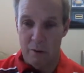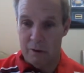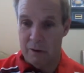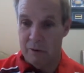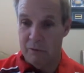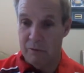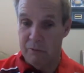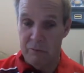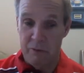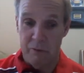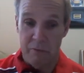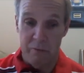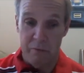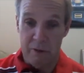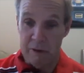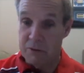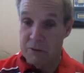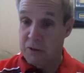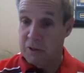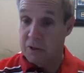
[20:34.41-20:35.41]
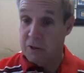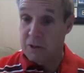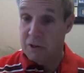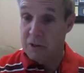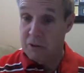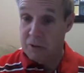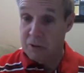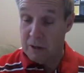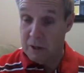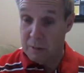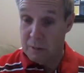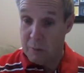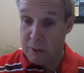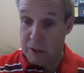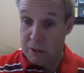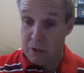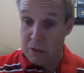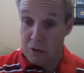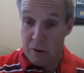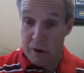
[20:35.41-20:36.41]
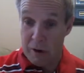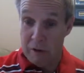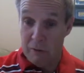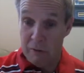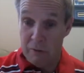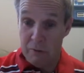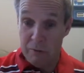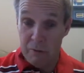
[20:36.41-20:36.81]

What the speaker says: of assistants and administrative